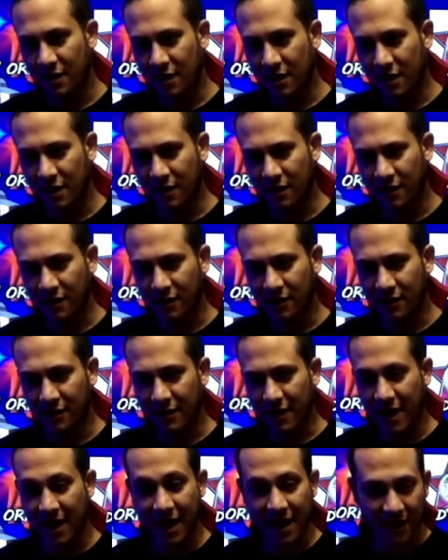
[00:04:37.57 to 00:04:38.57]

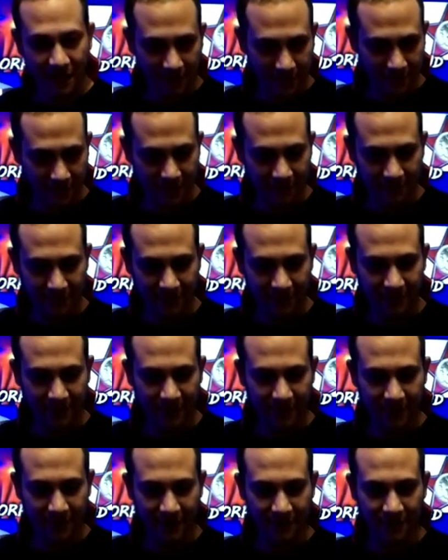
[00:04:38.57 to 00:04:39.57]
and
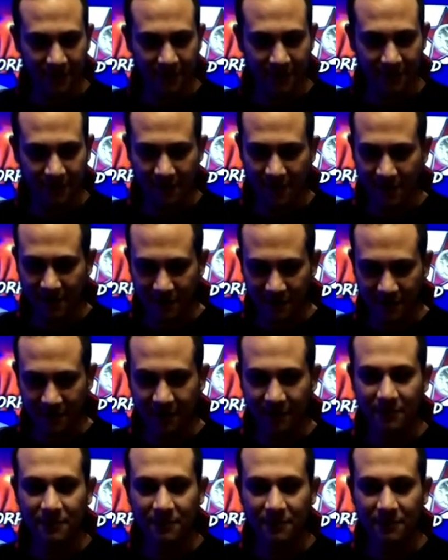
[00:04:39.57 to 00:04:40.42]
that